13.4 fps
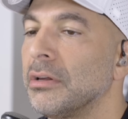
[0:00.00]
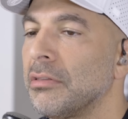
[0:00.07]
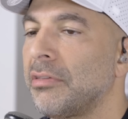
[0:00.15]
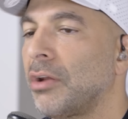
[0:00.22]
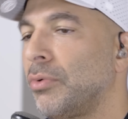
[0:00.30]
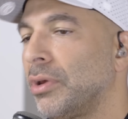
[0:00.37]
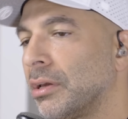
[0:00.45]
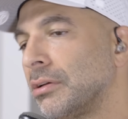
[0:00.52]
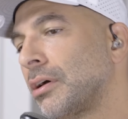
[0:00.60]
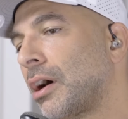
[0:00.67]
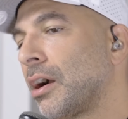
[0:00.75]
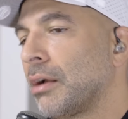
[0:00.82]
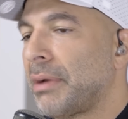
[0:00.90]
then we can
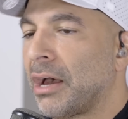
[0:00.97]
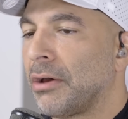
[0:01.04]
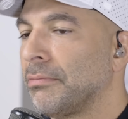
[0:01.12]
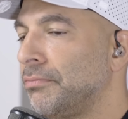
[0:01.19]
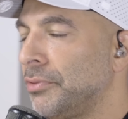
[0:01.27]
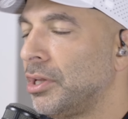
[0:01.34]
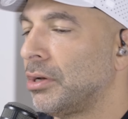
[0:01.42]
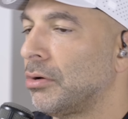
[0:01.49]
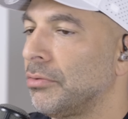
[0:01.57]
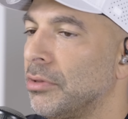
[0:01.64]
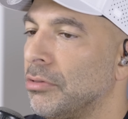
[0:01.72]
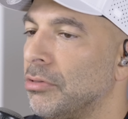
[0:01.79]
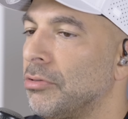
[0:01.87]
talk about you know
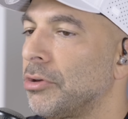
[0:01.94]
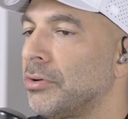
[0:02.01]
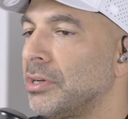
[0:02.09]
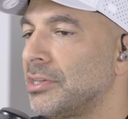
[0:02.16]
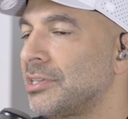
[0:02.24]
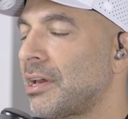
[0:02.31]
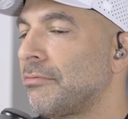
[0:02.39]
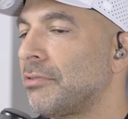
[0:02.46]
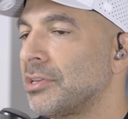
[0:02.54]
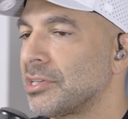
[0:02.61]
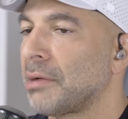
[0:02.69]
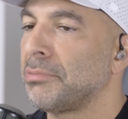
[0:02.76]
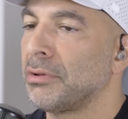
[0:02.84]
the
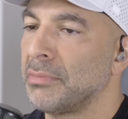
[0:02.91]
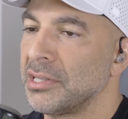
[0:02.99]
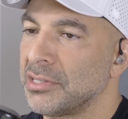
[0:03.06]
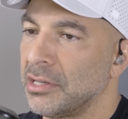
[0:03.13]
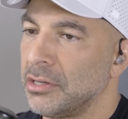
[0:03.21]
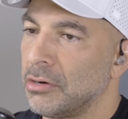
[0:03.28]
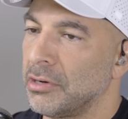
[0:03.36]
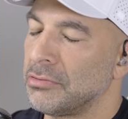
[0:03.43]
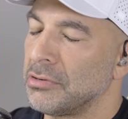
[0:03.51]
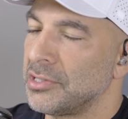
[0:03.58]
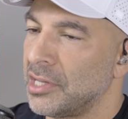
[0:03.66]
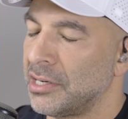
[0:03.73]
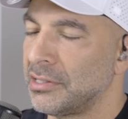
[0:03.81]
37 supplements that you're
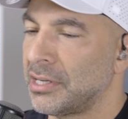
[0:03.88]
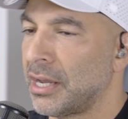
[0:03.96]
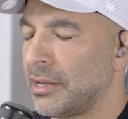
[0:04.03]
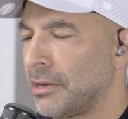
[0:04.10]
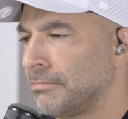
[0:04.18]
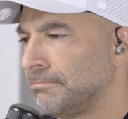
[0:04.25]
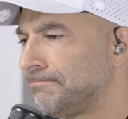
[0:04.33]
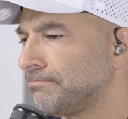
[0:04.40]
interested in taking.